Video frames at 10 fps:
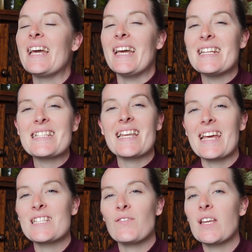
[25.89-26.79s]
In
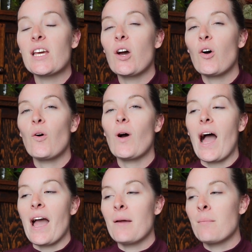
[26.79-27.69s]
today's video,
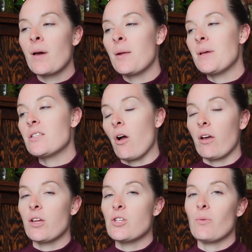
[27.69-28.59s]
I'm going to be
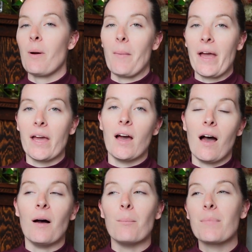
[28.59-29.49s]
talking to you about my
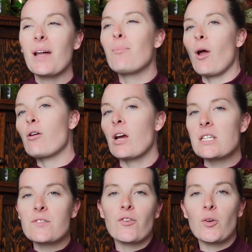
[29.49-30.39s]
kind of
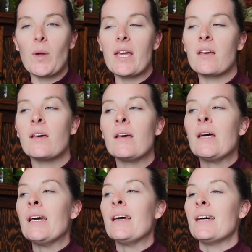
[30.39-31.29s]
progress for the week.
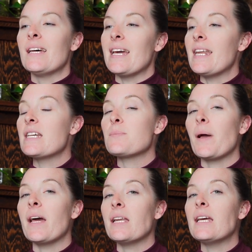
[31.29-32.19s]
It has
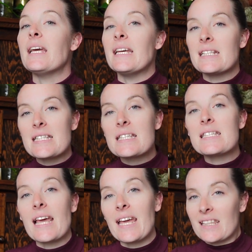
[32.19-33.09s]
been
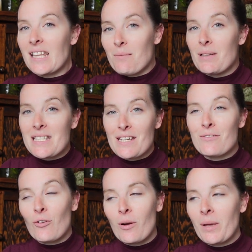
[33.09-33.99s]
insanely busy
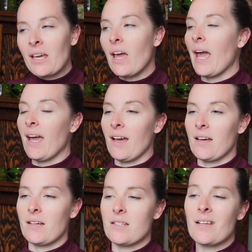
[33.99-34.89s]
for me
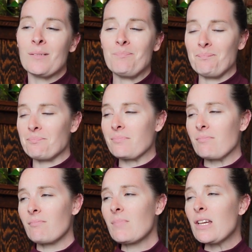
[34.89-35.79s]
and
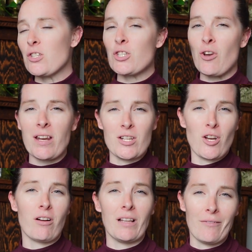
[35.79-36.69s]
just trying to
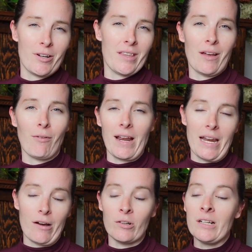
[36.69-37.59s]
juggle everything right
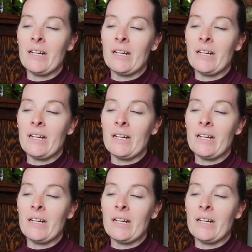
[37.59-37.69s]
now.